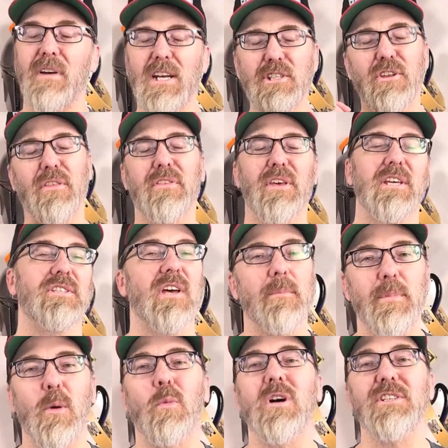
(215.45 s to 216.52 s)
Finishing things
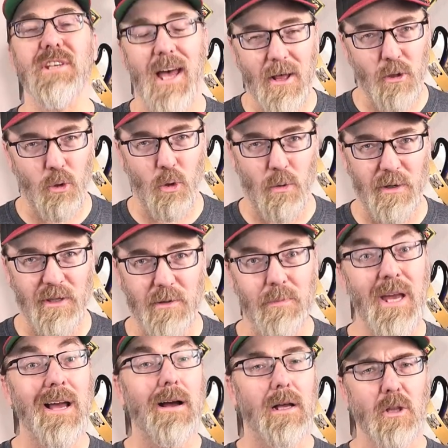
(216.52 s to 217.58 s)
up was Algorerhythm,
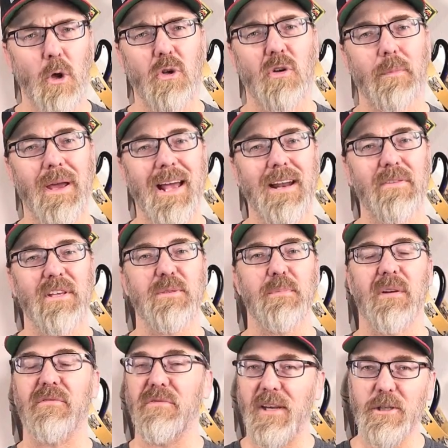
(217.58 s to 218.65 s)
a local band that's
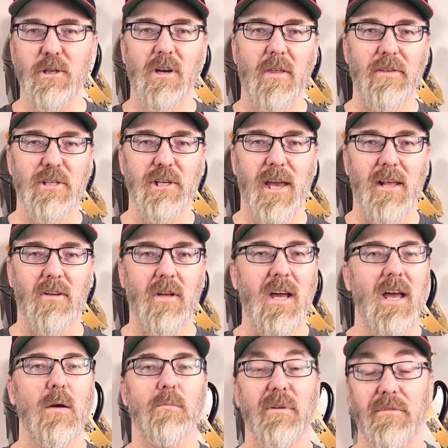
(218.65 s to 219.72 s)
been featured on the channel
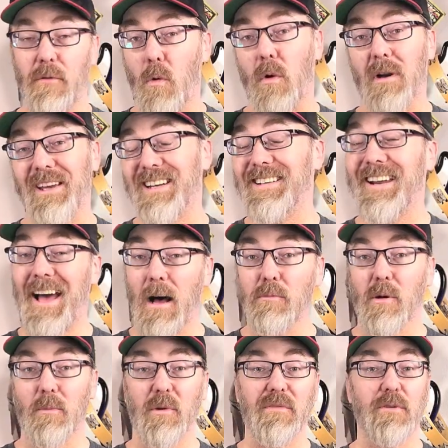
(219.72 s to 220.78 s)
before in an
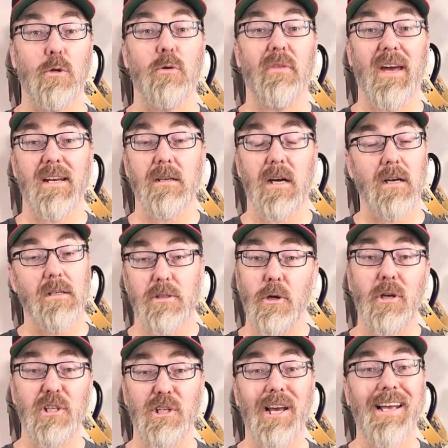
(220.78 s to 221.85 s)
album review that uh, you can